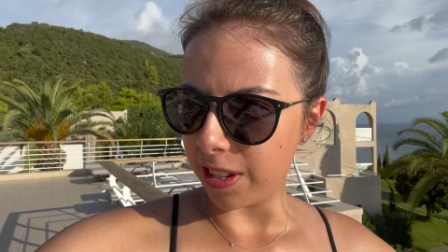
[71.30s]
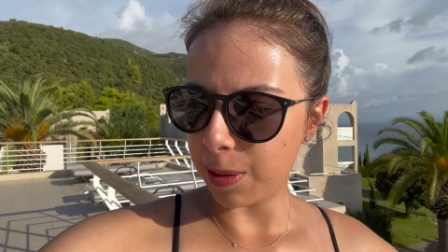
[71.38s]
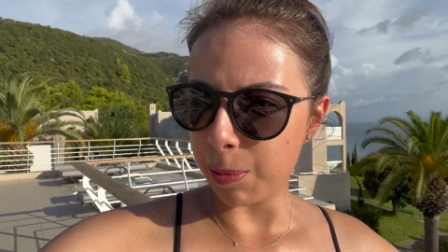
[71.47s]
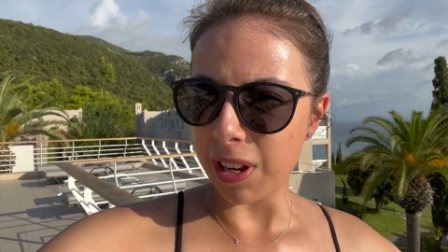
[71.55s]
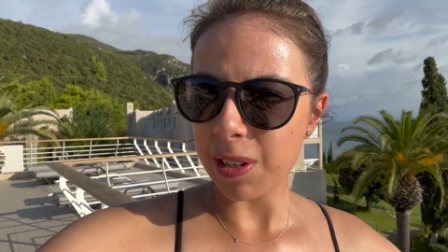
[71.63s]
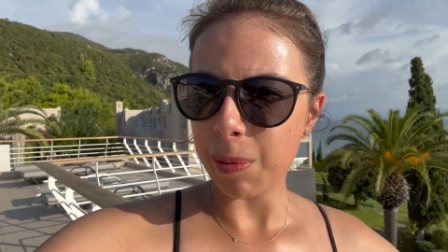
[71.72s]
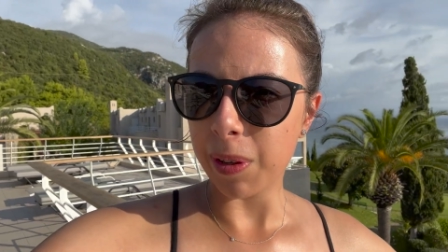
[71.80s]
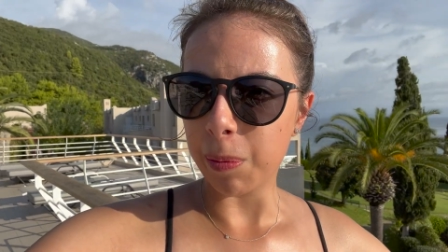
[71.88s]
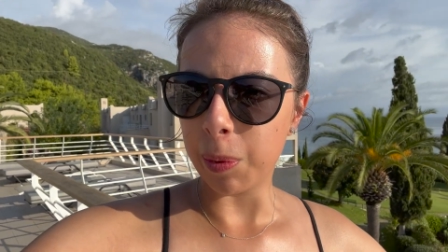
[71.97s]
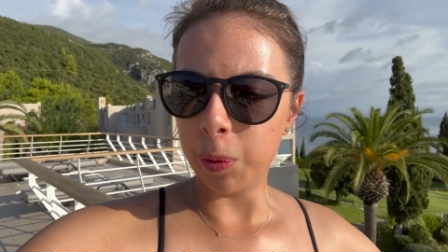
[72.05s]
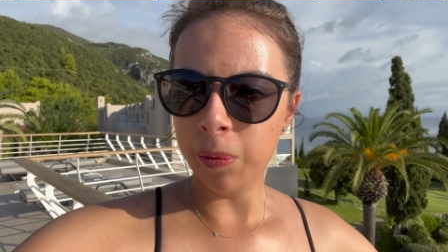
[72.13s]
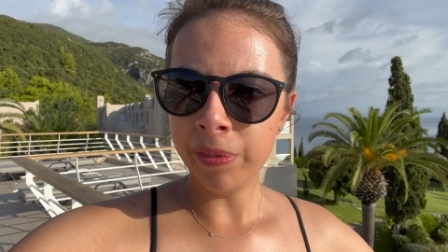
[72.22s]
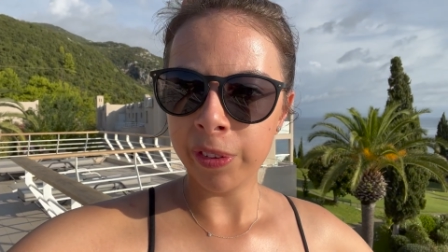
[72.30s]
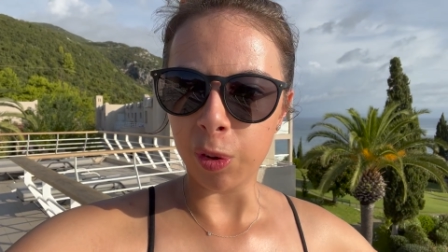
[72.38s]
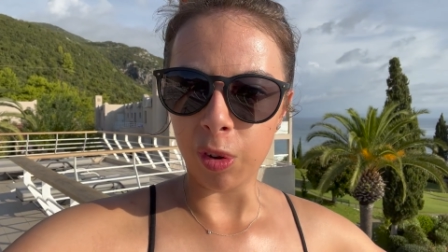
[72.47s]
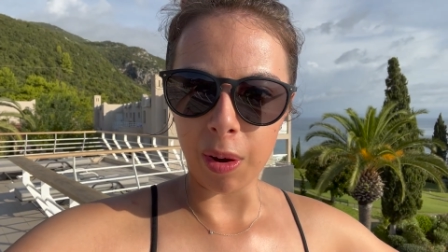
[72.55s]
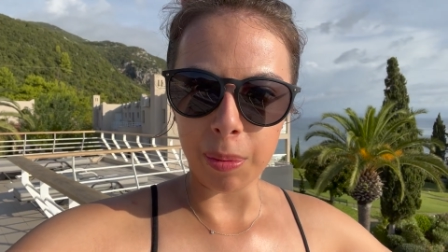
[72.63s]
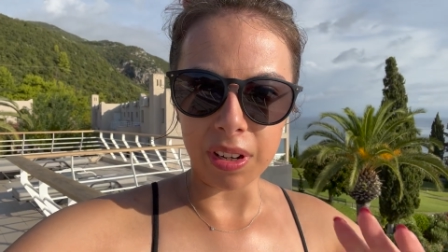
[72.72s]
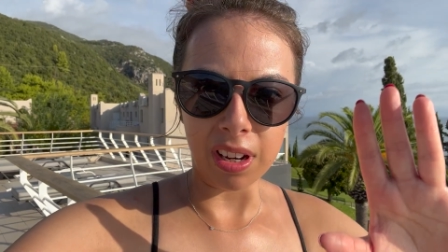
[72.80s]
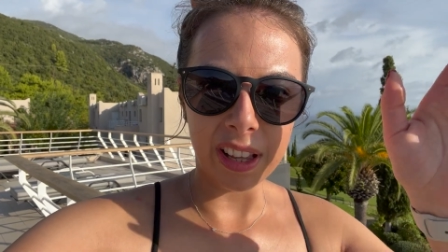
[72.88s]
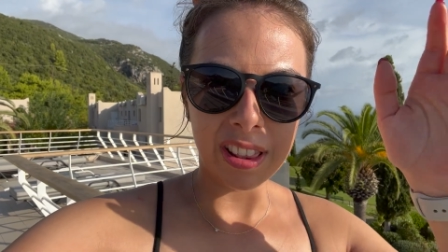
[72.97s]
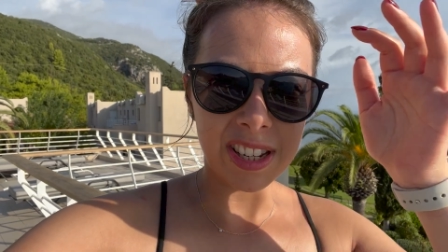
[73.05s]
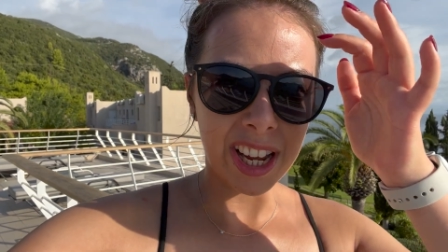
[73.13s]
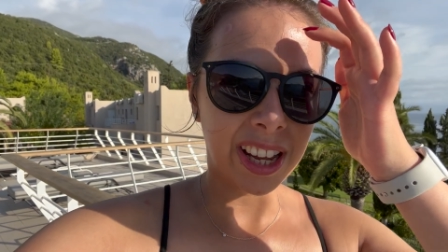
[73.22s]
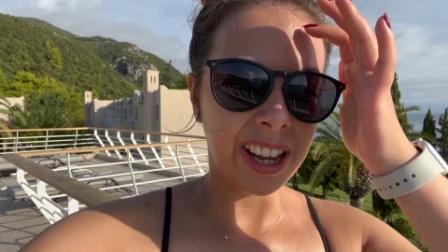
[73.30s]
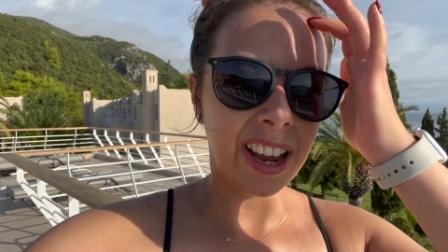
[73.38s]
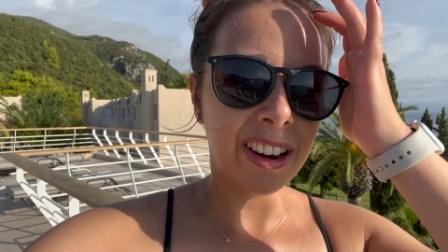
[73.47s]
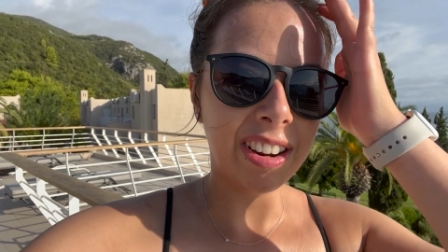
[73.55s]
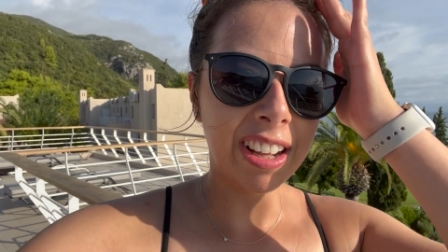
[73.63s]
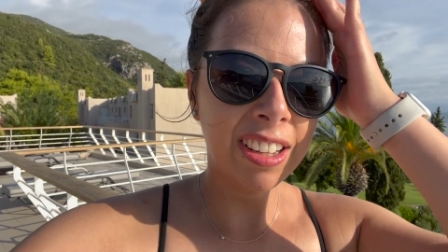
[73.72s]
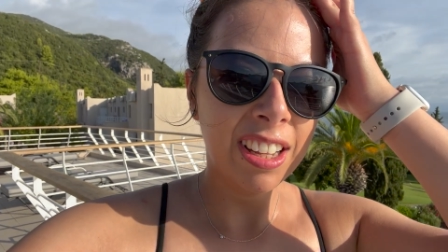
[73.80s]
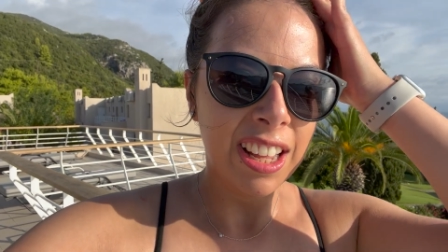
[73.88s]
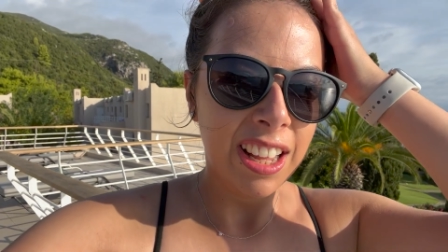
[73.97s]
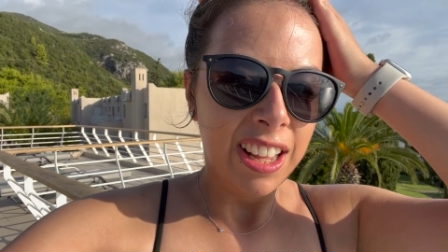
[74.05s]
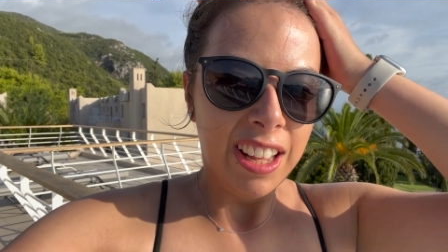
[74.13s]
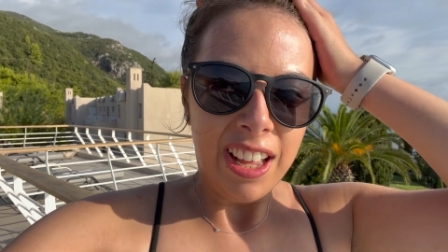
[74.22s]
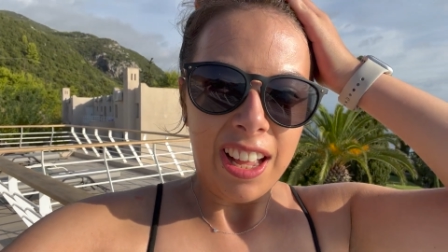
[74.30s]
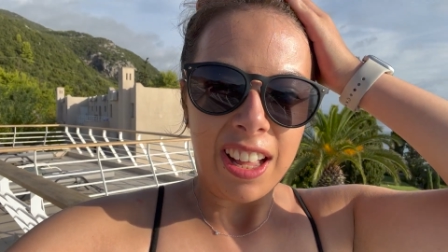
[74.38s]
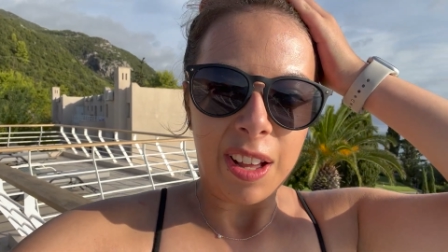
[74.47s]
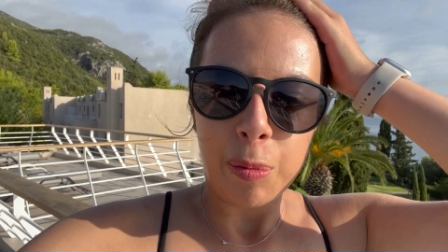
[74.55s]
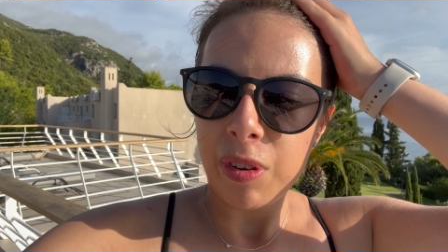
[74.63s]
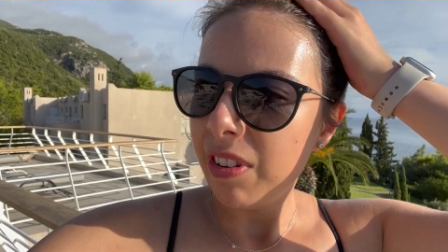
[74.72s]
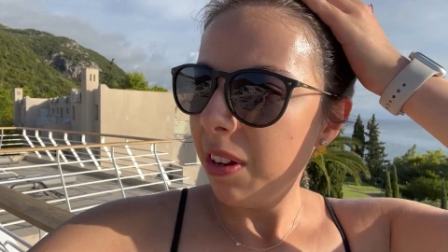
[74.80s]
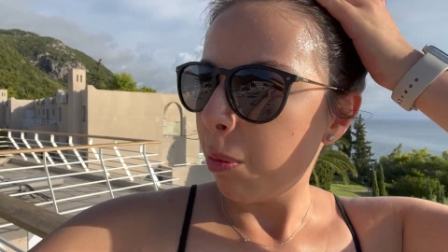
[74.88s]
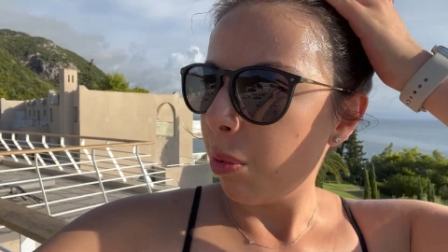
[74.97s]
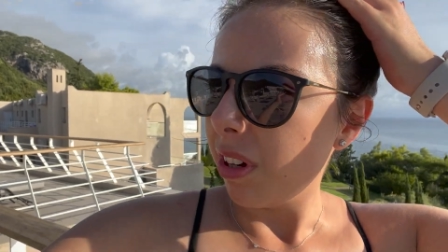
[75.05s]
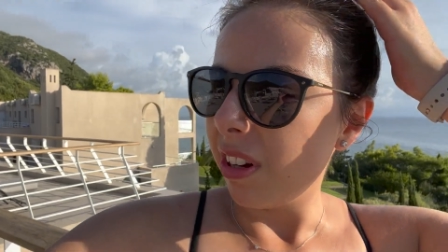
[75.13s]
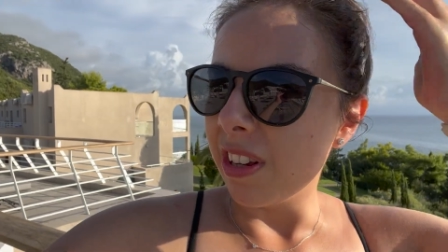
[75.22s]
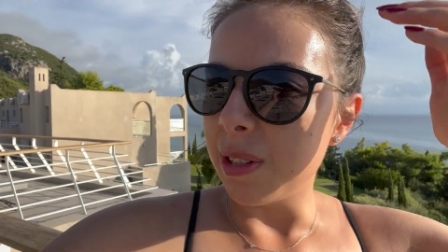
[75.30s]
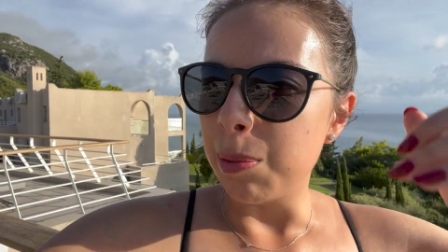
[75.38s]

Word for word: space by the pool or up in like the decking area. Uh, we found a pretty nice